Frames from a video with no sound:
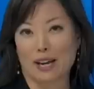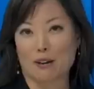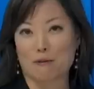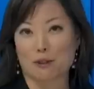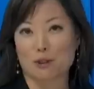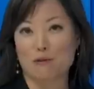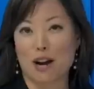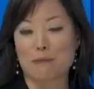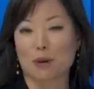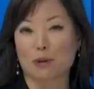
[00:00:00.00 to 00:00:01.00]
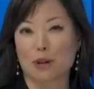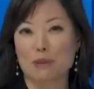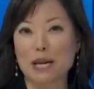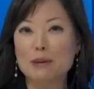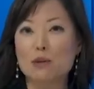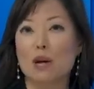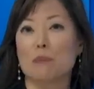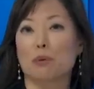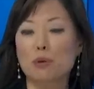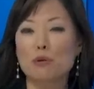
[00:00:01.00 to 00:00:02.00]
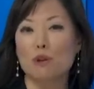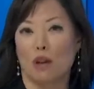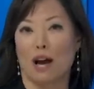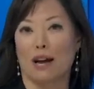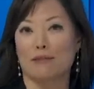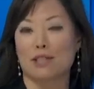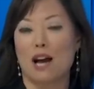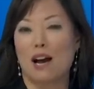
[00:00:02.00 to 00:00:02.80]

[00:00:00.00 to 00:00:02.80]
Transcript: first five programs aim to improve the lives